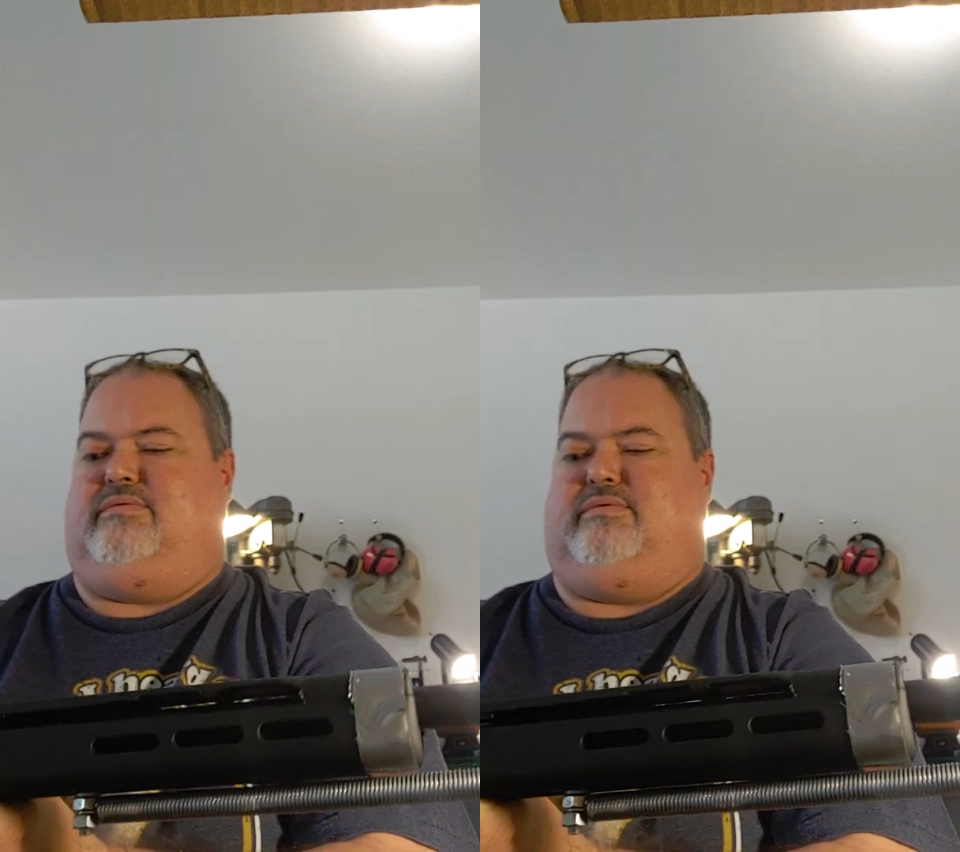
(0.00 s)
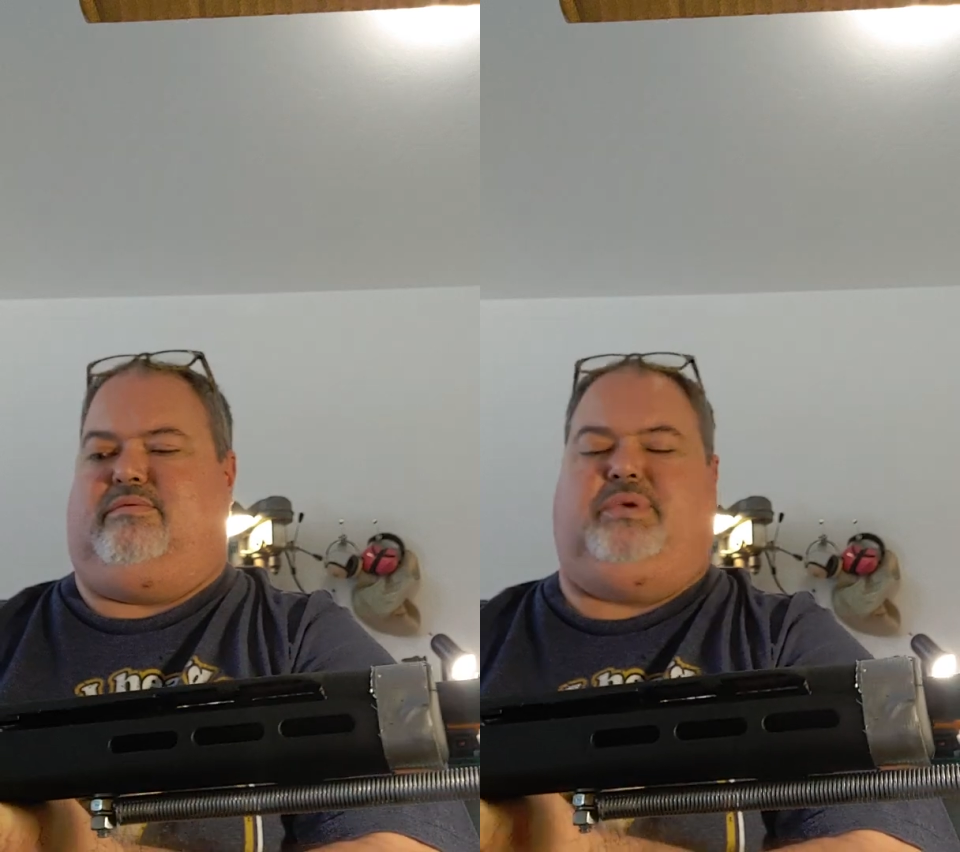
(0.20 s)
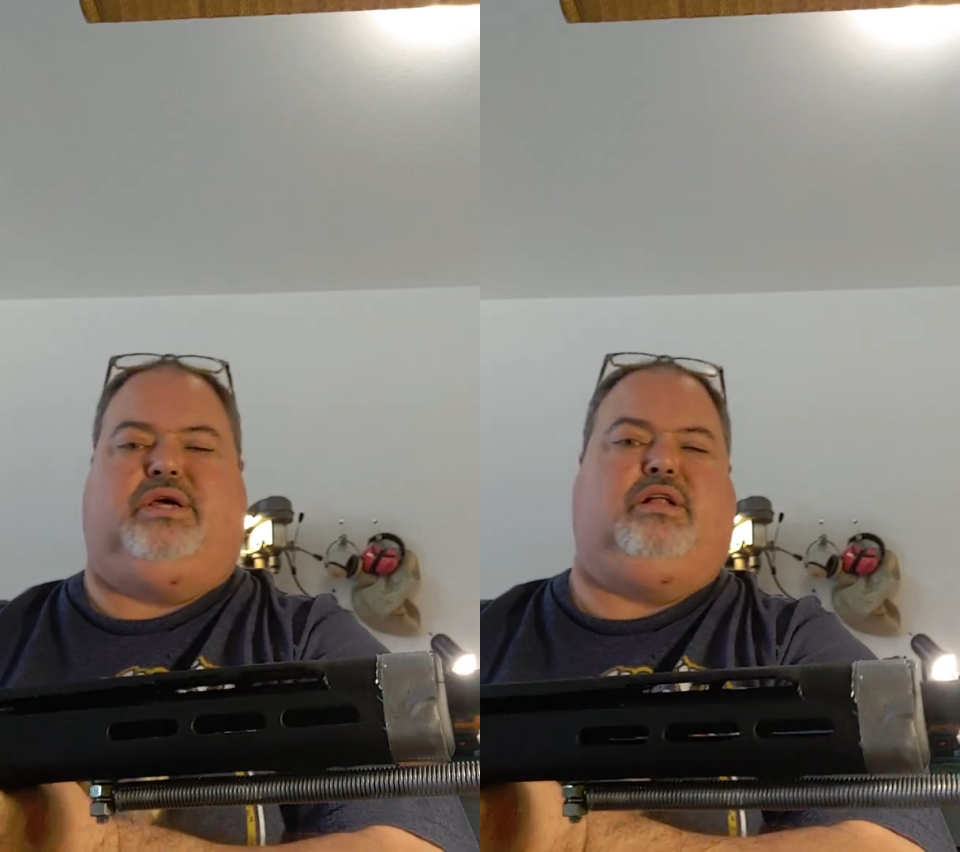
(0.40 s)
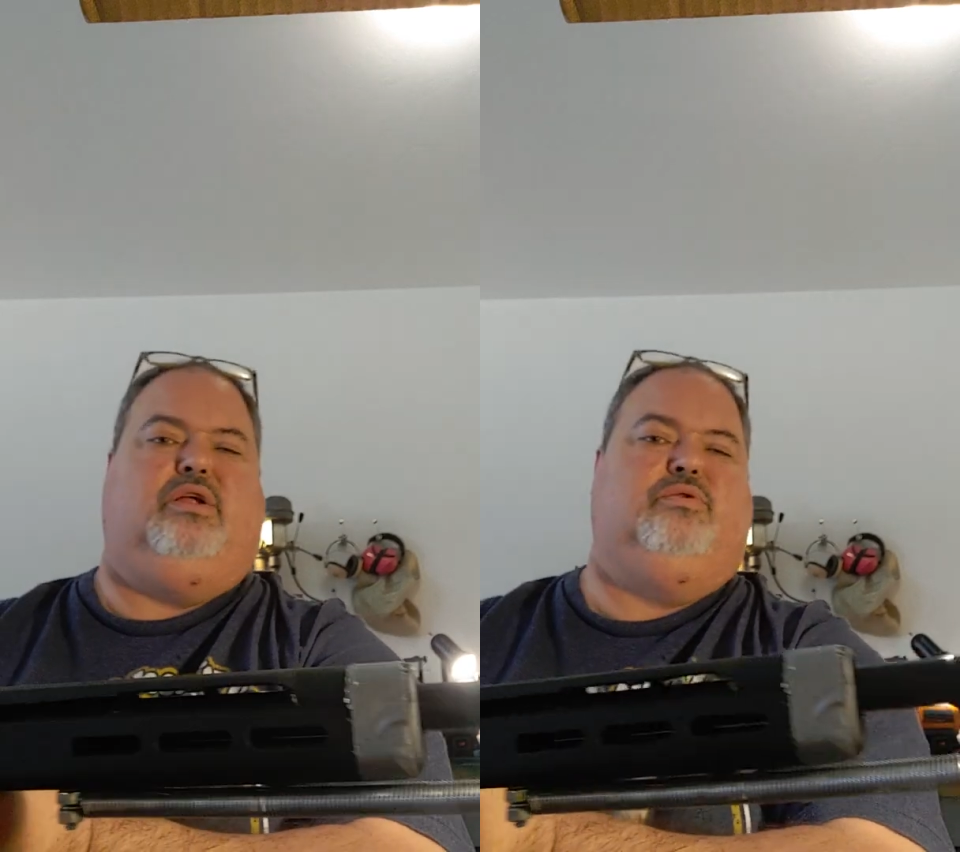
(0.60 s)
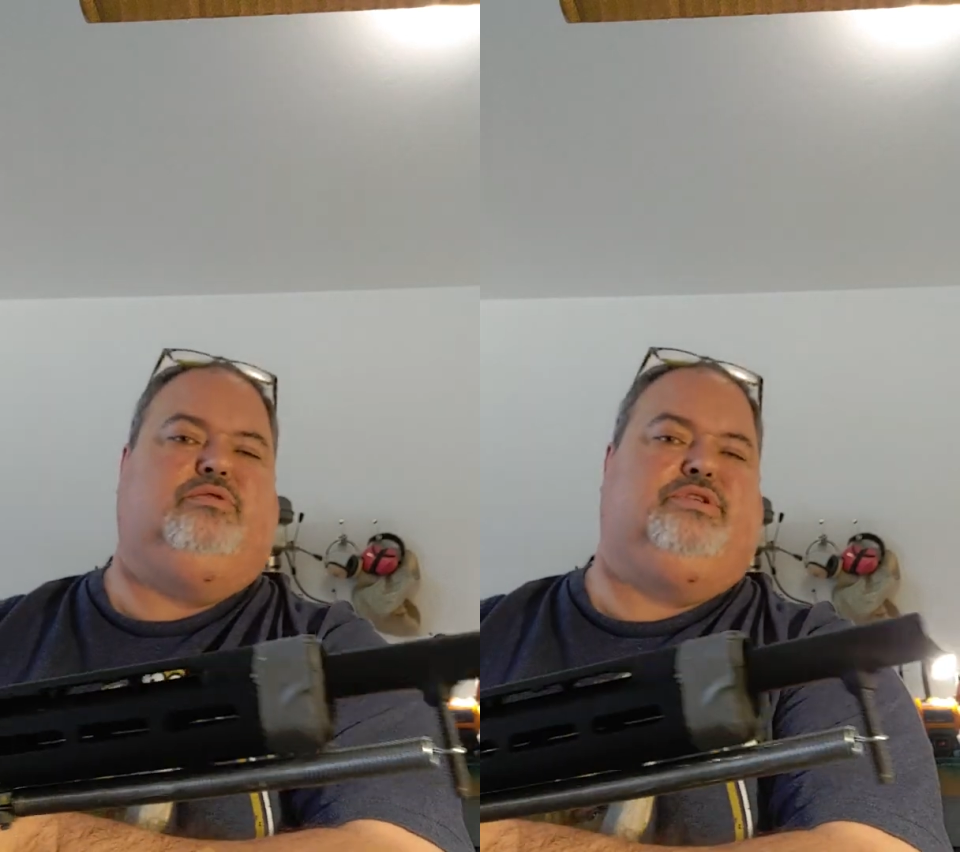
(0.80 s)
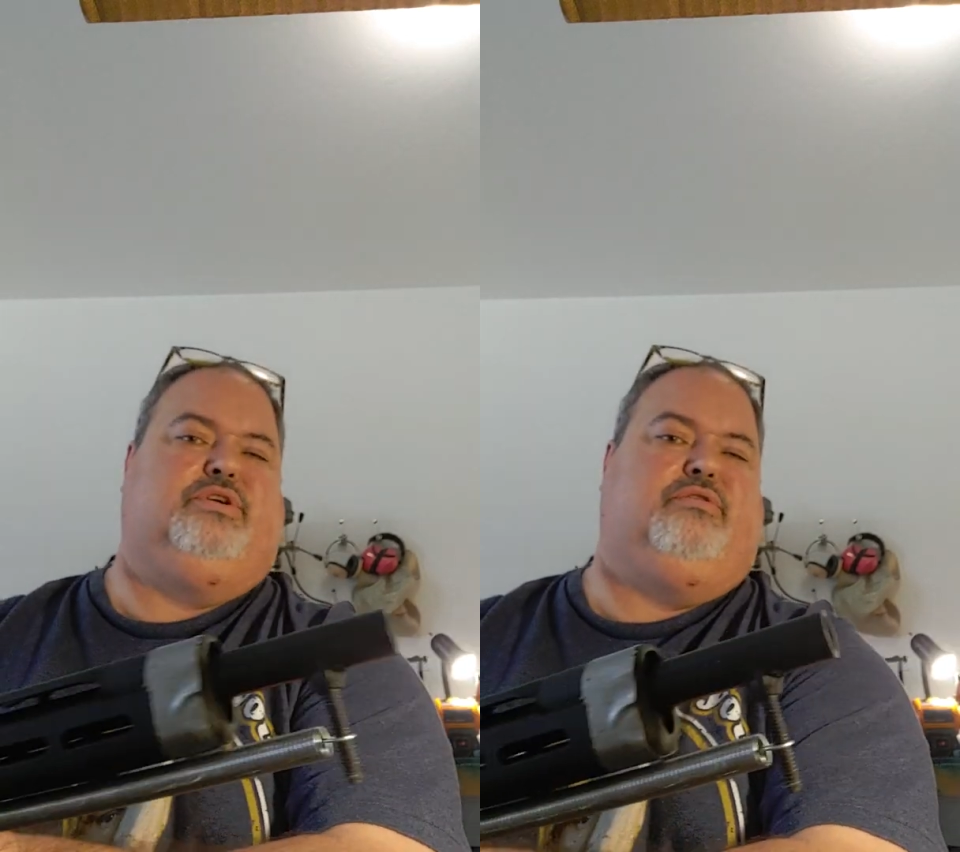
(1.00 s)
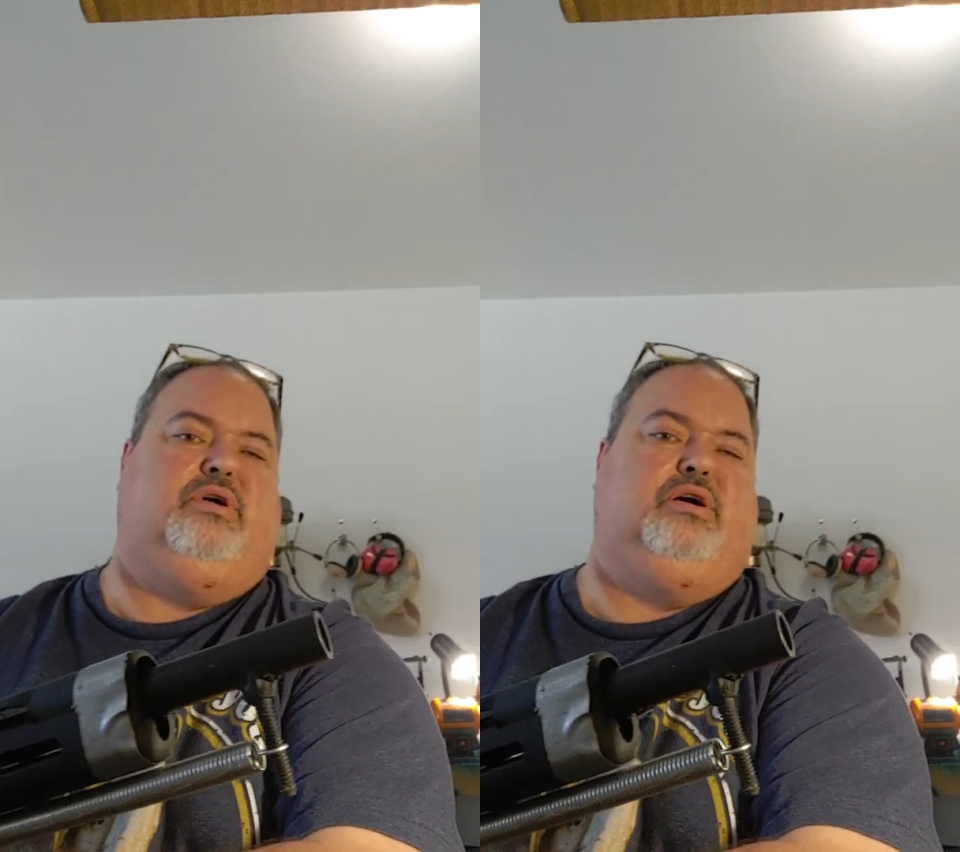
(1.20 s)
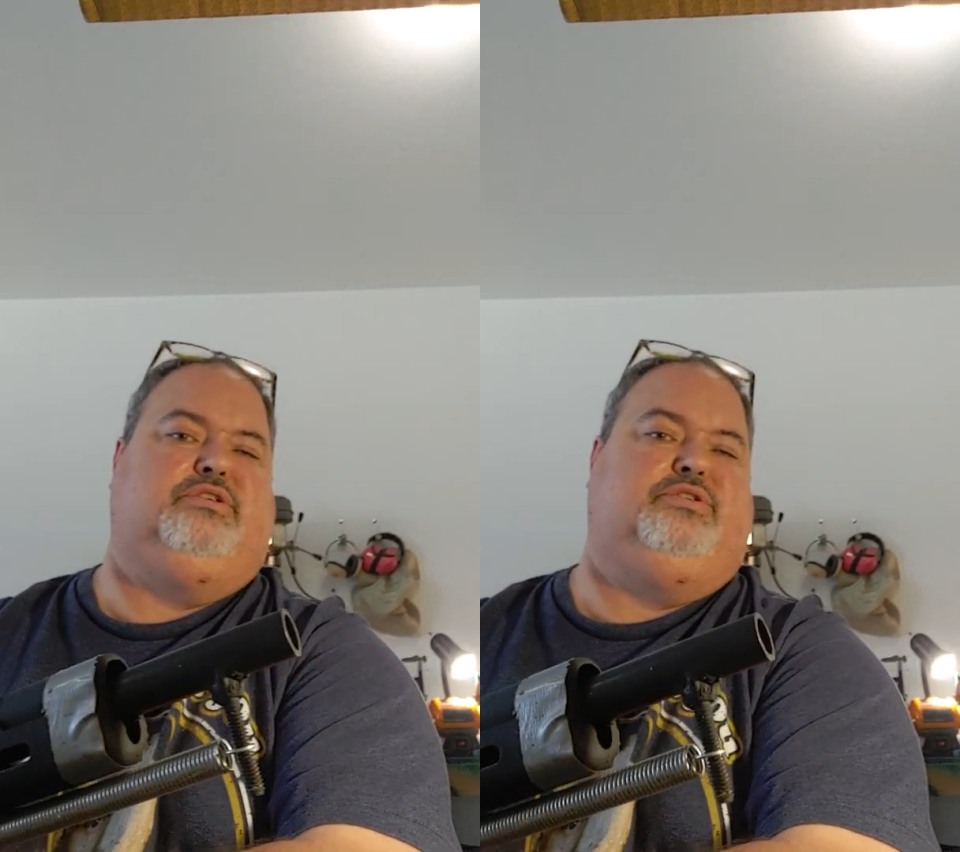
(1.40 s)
Let me close the garage